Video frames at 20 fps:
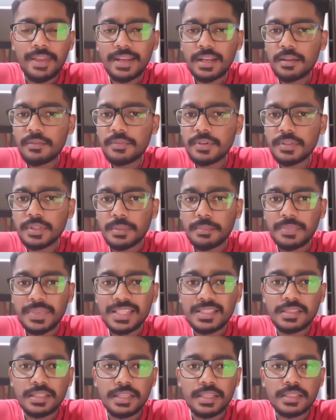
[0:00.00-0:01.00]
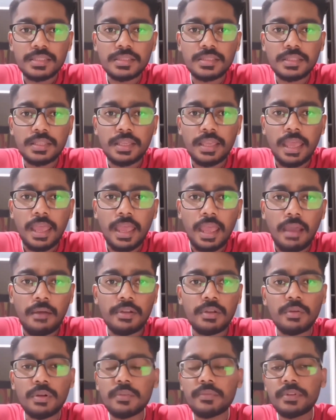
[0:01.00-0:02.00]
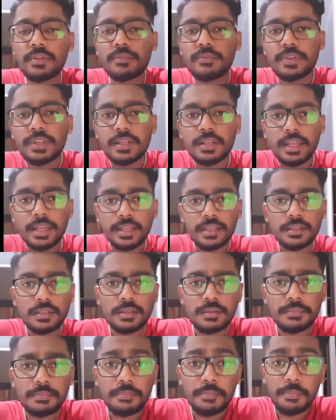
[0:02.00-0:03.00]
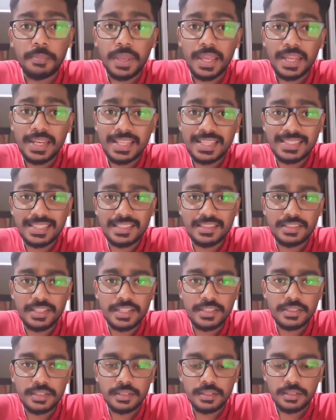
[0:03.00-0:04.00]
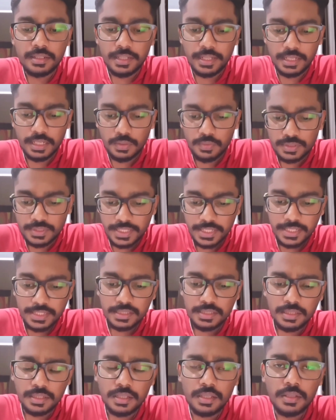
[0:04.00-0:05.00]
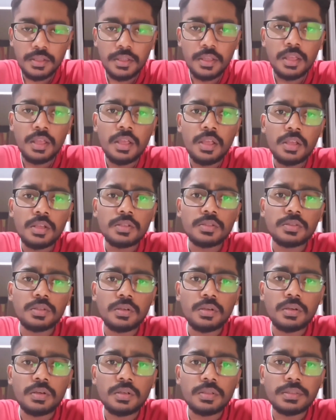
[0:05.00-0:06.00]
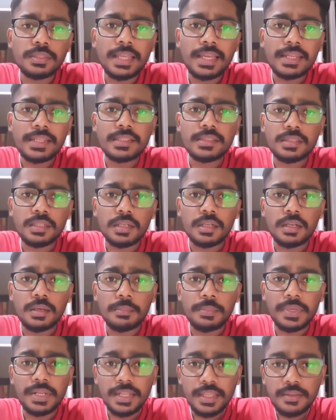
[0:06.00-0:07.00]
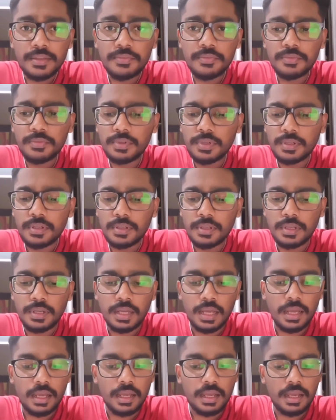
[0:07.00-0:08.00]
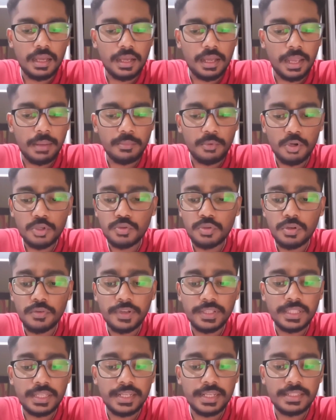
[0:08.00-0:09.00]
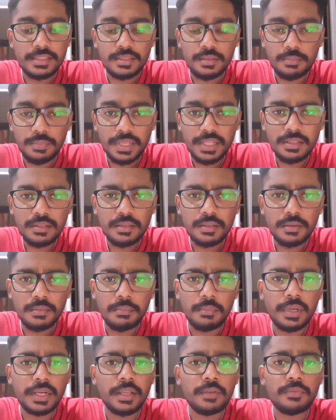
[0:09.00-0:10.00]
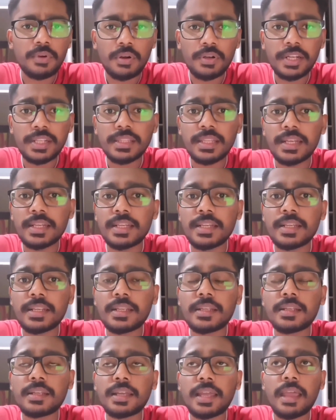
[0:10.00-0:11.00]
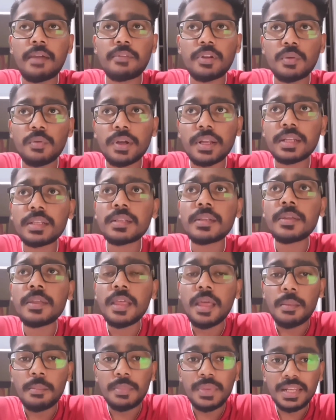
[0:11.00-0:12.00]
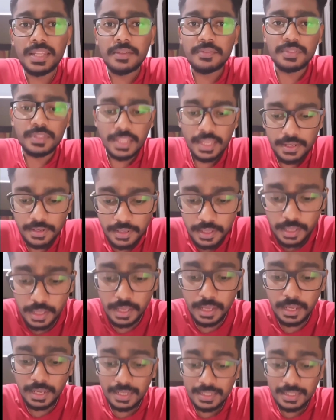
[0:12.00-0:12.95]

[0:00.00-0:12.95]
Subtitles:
whenever the bee stings, everyone will feel like a paining sensation in our skins. So there is a belief, I'm not sure whether it's a myth, but I found it that everyone believes that